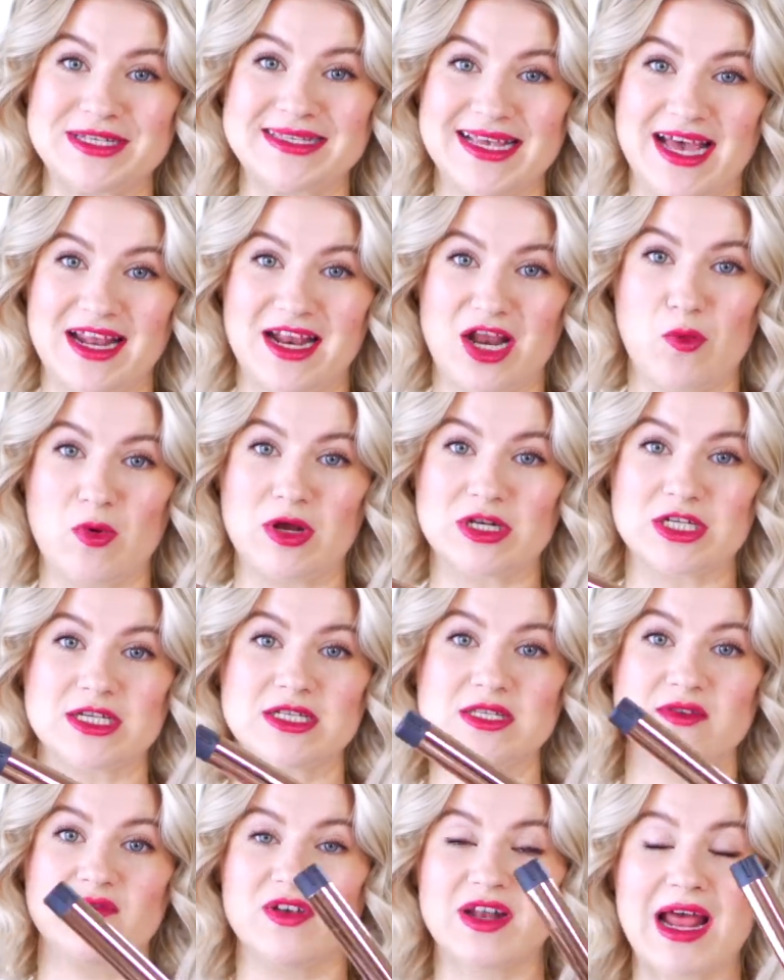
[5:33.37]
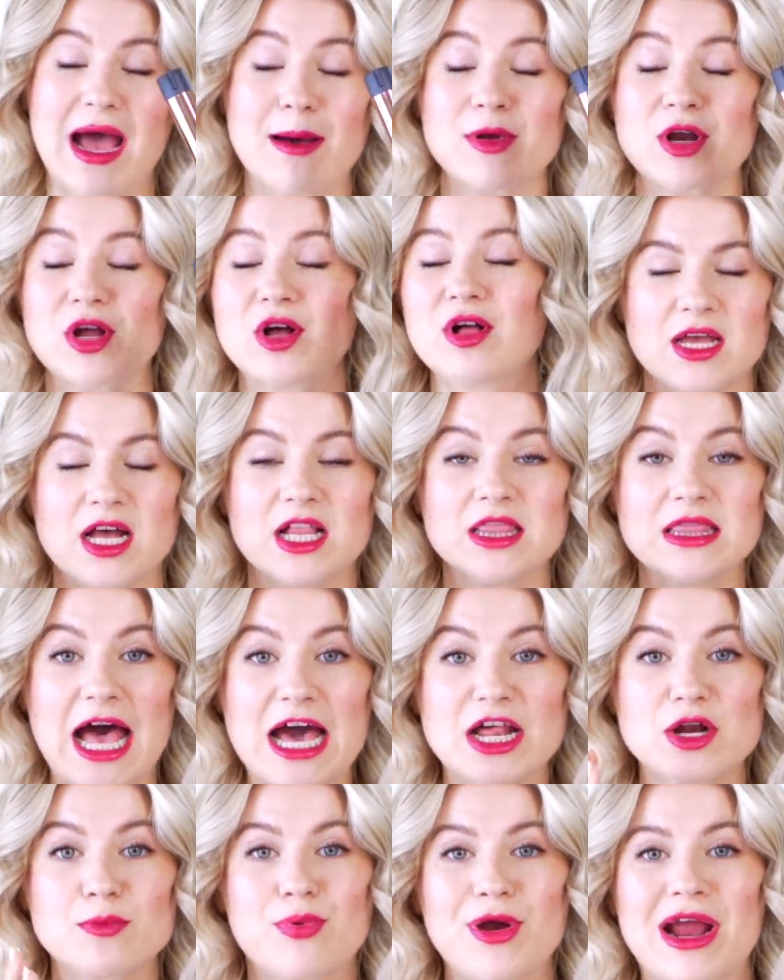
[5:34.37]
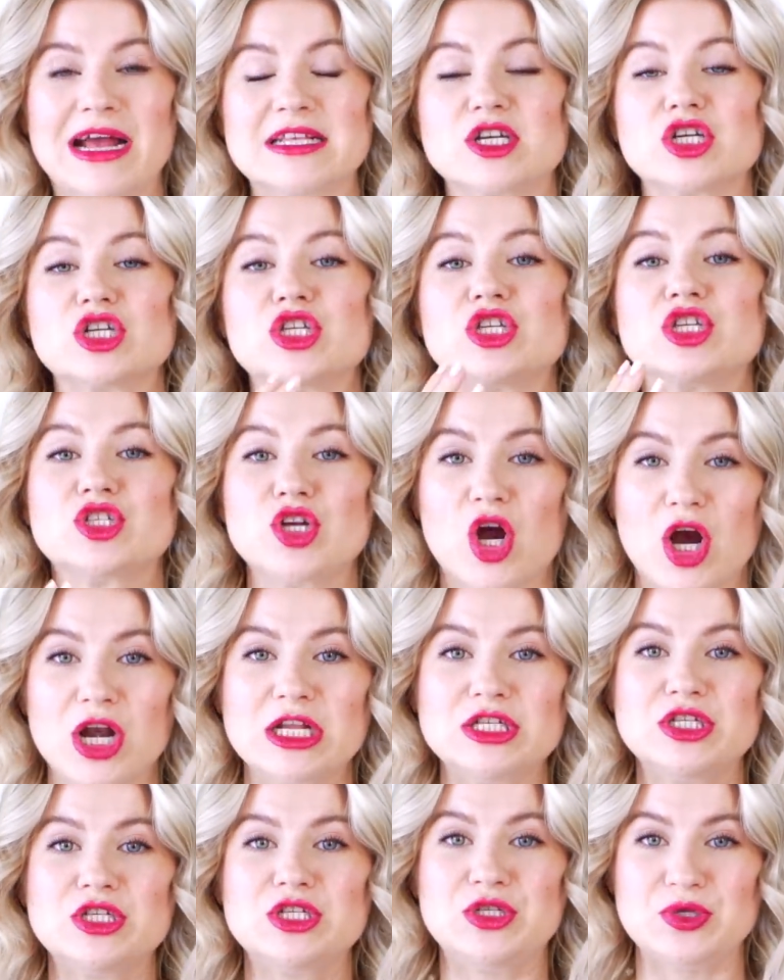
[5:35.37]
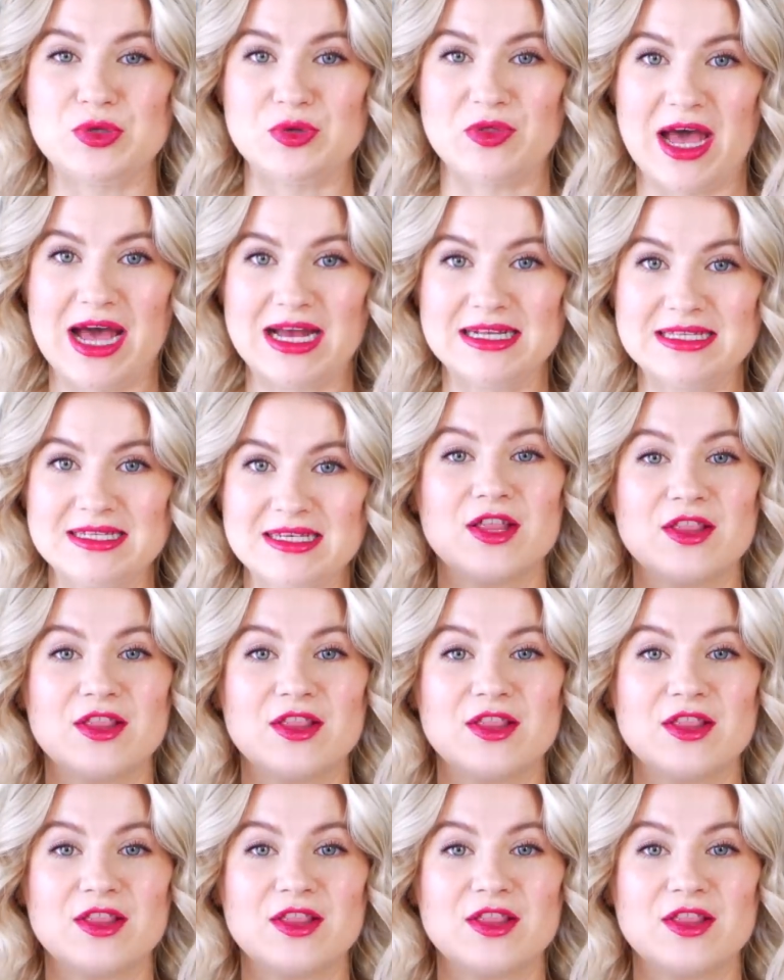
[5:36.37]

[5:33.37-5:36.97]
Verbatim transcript: setting, which is phenomenal. A lot of brands are starting to do that.